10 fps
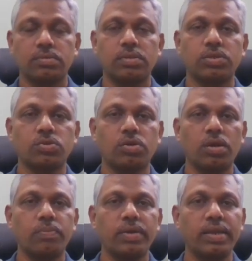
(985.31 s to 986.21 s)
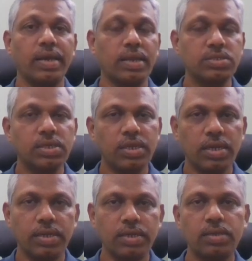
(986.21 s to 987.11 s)
there should not be any
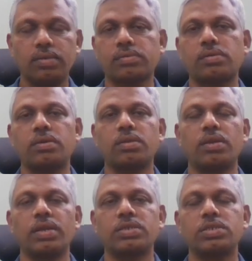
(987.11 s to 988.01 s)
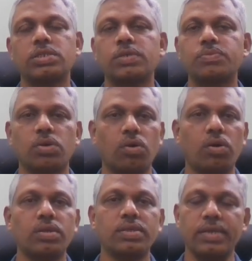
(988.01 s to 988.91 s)
uncertainty in the relationships
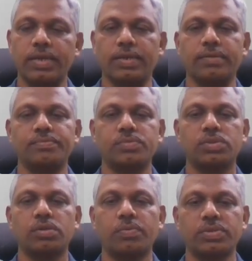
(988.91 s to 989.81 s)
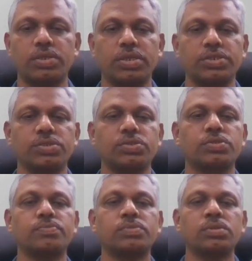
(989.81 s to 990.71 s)
or the data representations.